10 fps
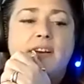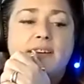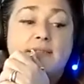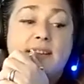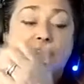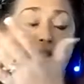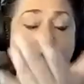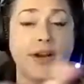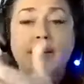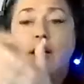because they
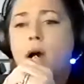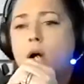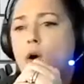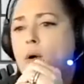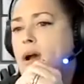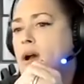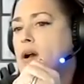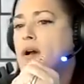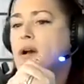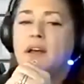can train at home
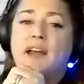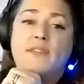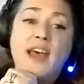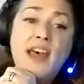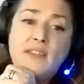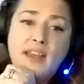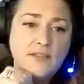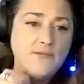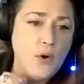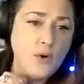and then they
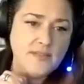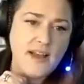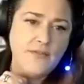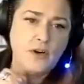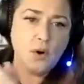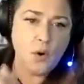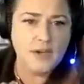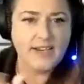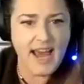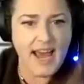can focus on their
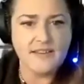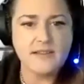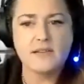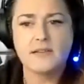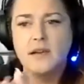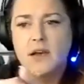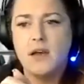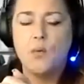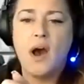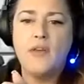core tasks
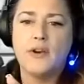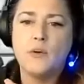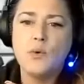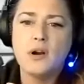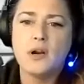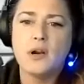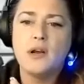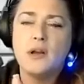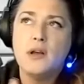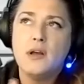while they're at
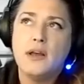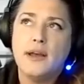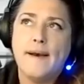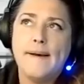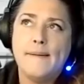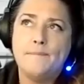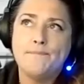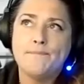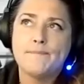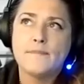work.
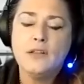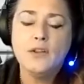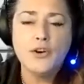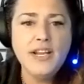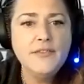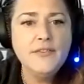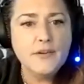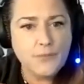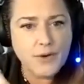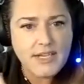Learning in
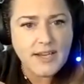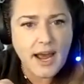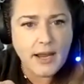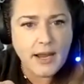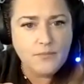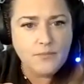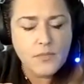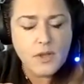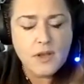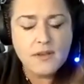their free time
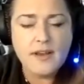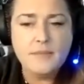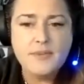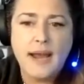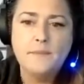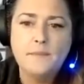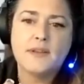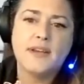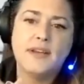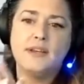
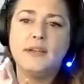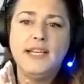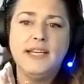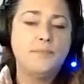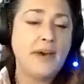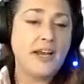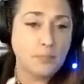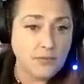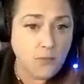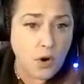sometimes can lead to
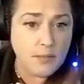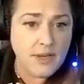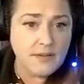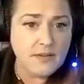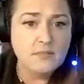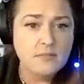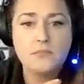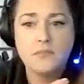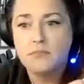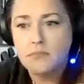better performance,
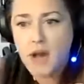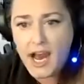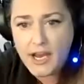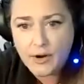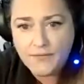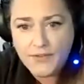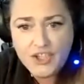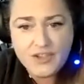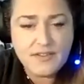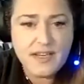higher
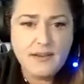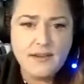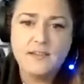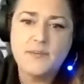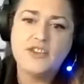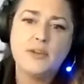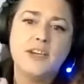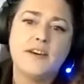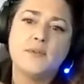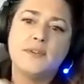efficiency, especially
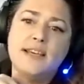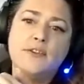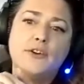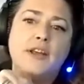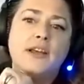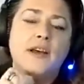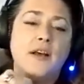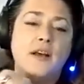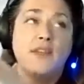because with e-learning,